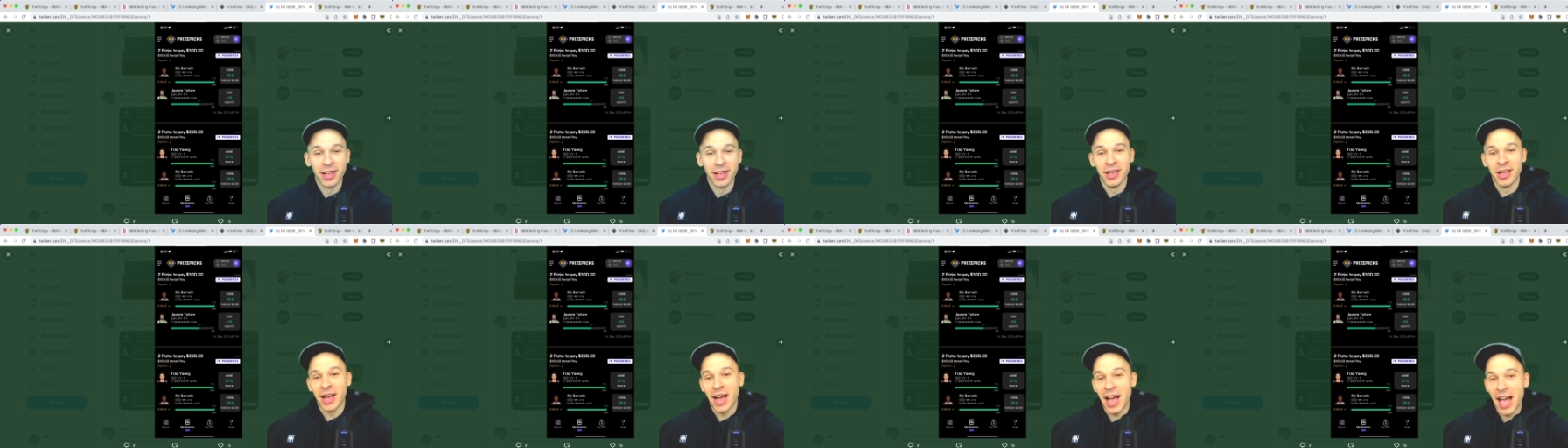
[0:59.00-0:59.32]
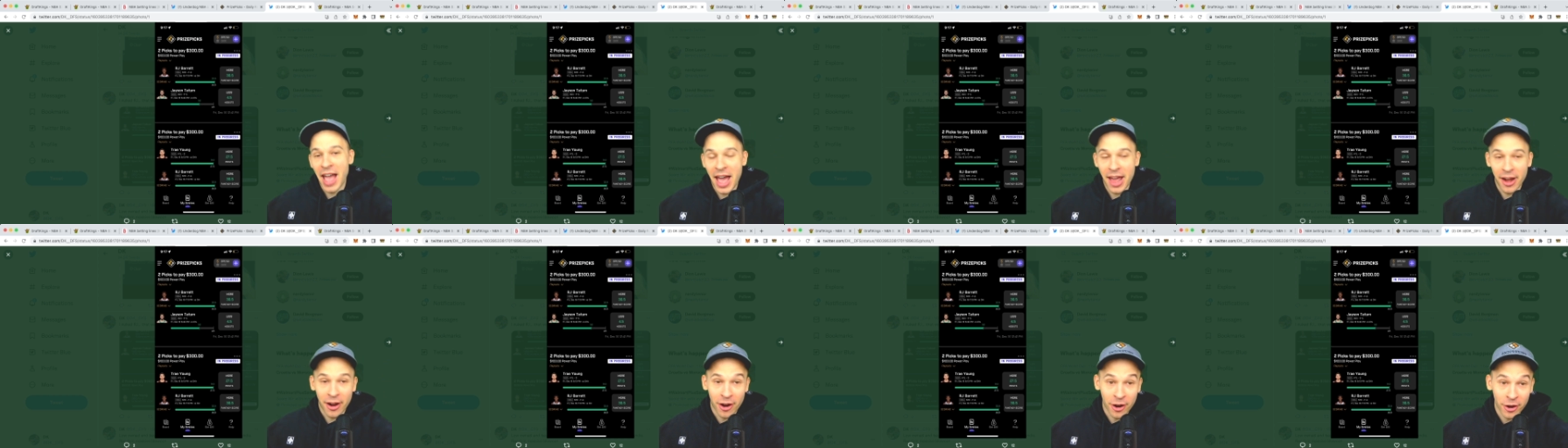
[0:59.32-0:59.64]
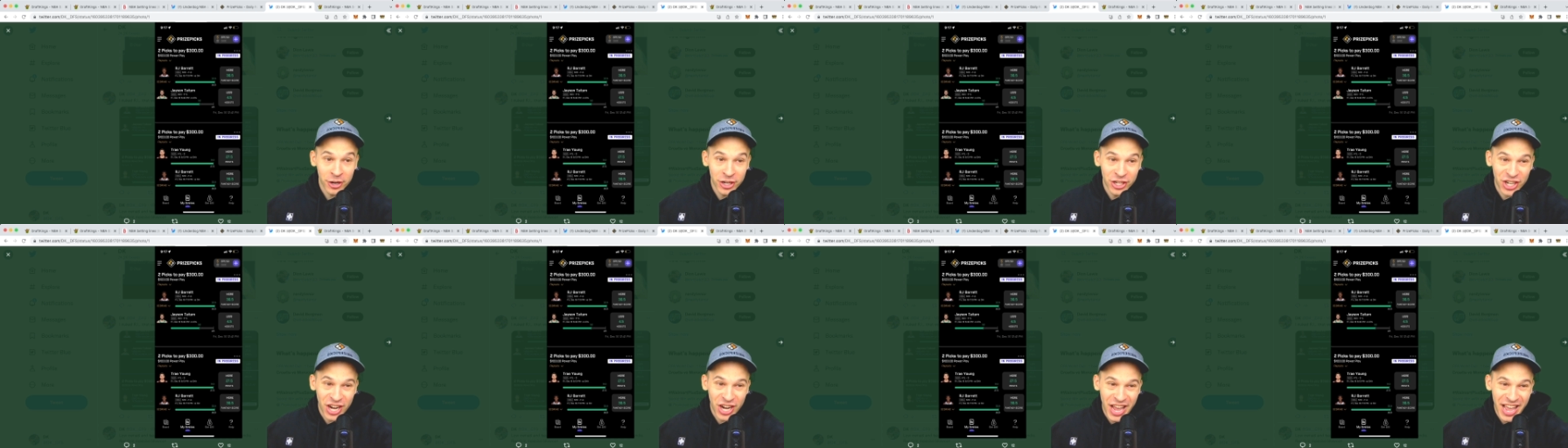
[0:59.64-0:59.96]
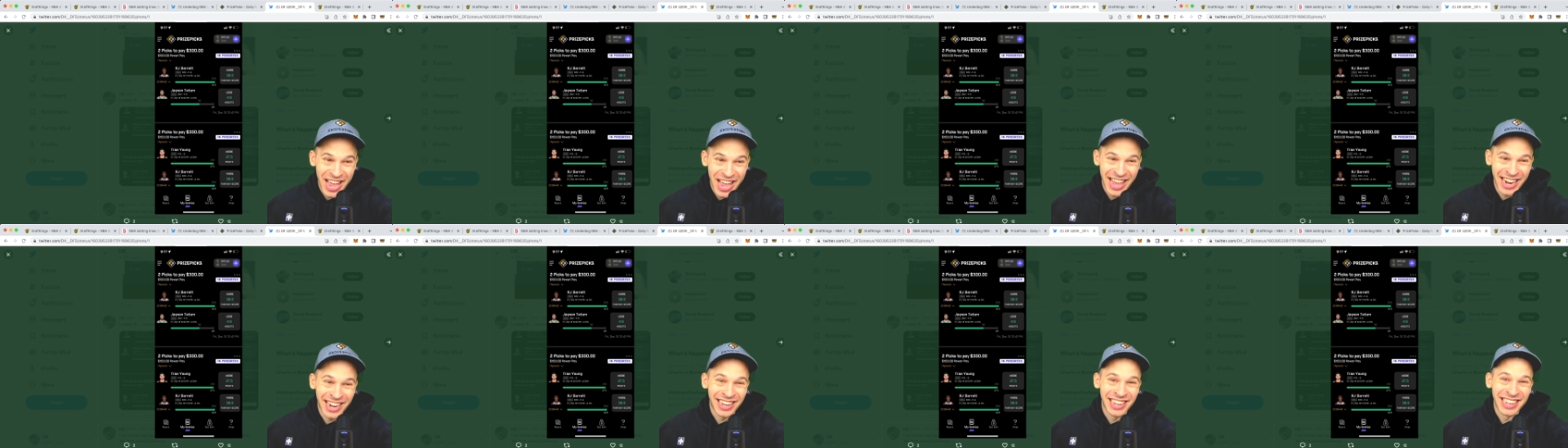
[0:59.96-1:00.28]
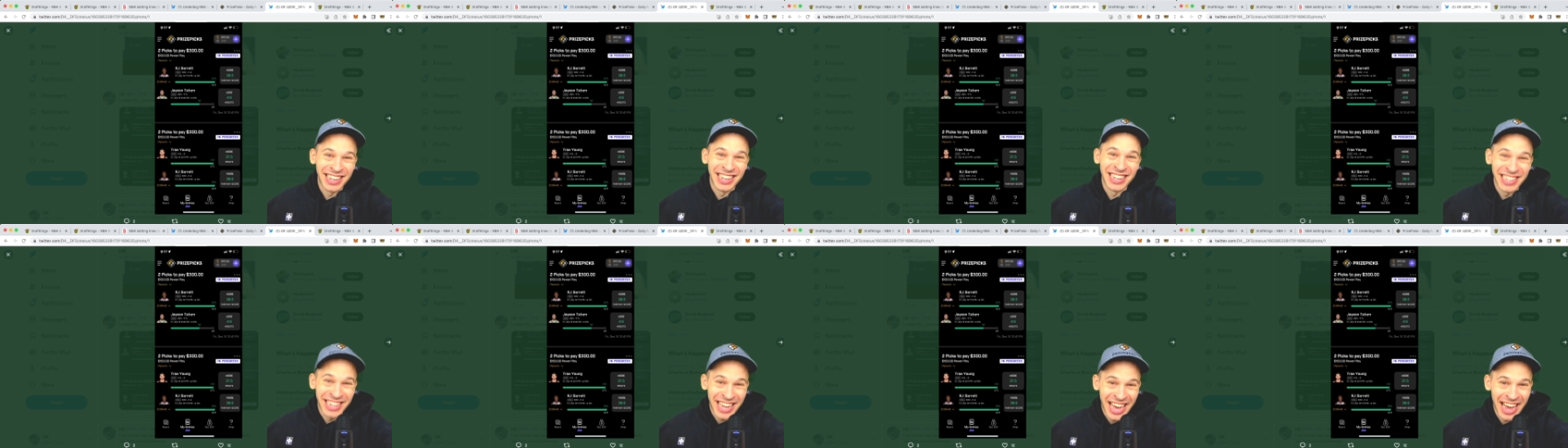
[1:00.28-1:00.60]
I had RJ in a
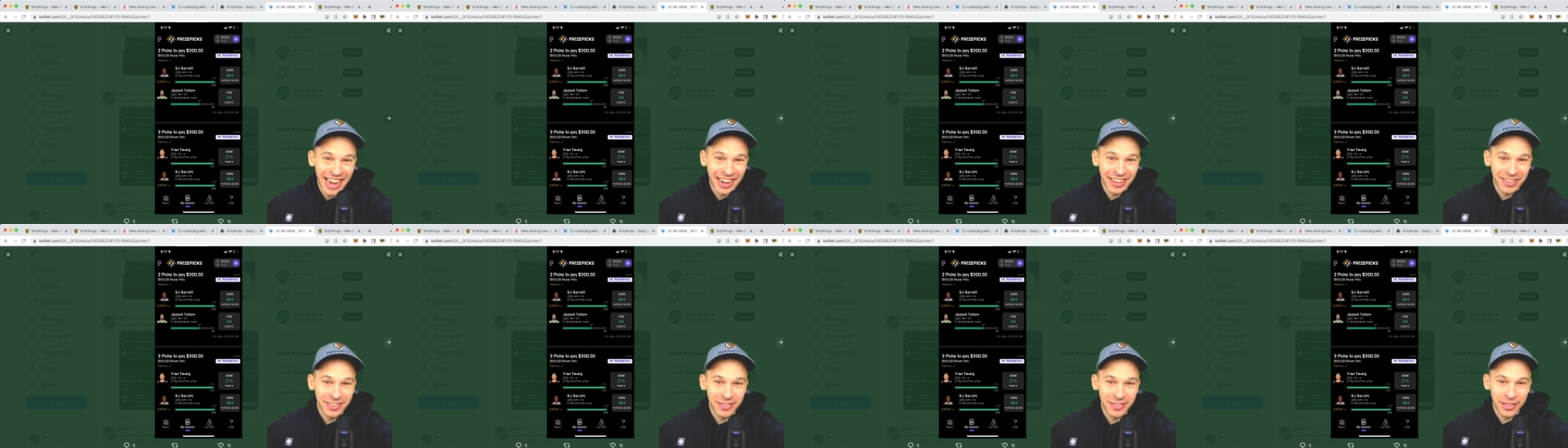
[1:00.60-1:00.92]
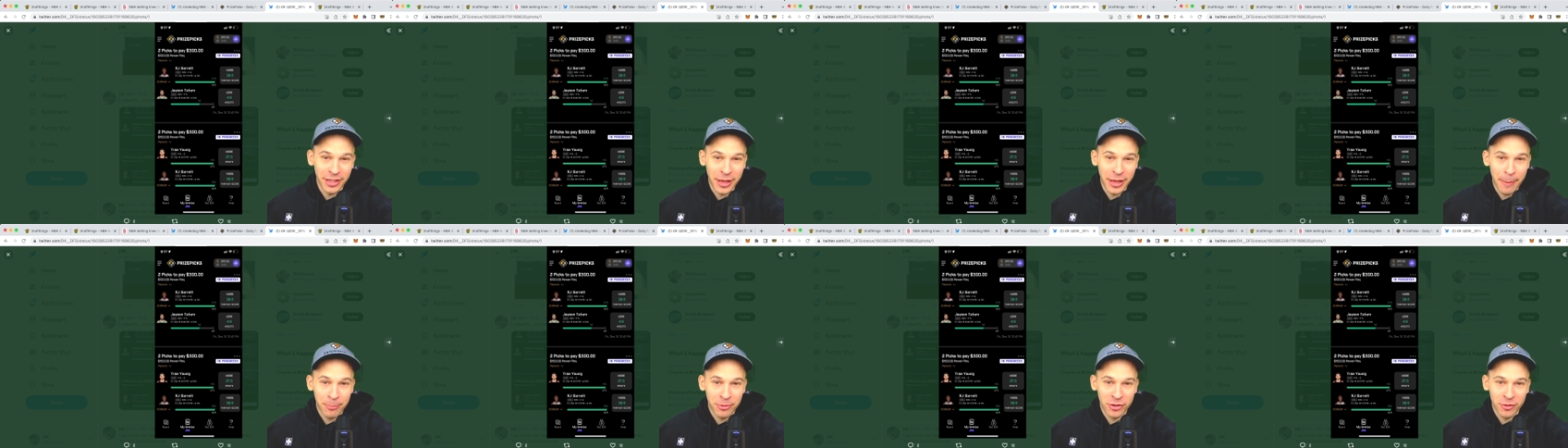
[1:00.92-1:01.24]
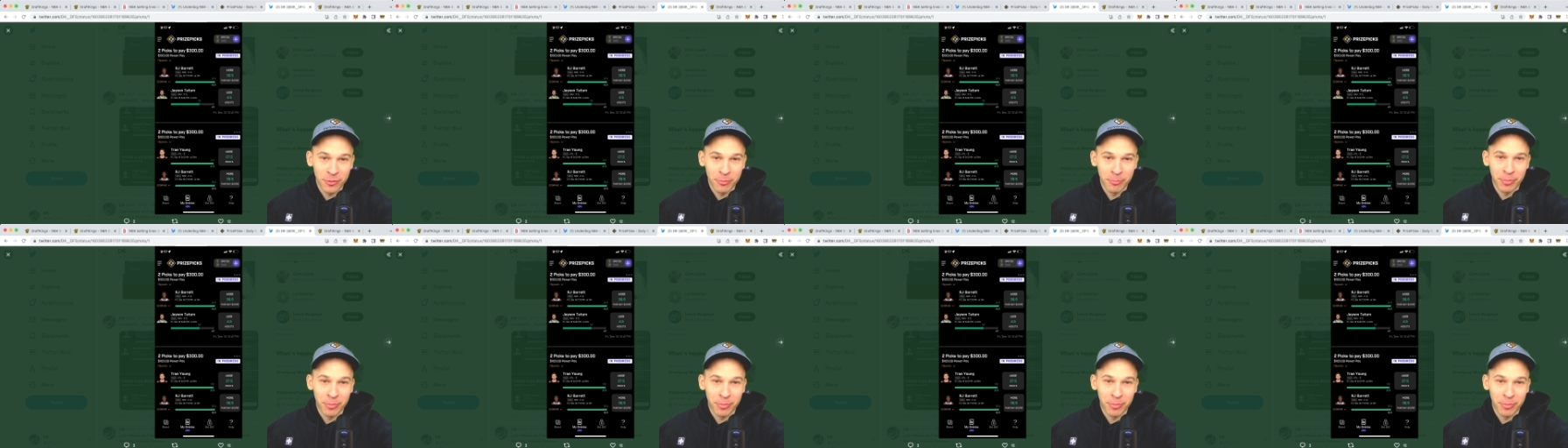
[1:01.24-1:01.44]
lot of slips,